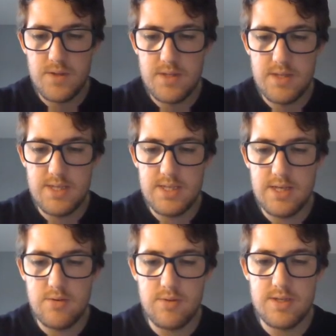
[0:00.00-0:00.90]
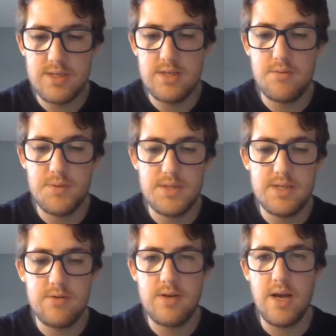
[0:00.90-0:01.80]
So this is equal to
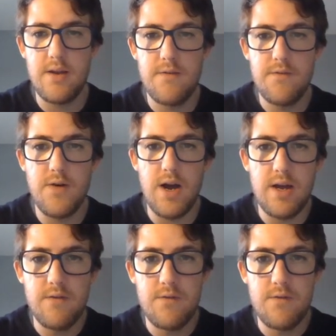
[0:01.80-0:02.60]
0.095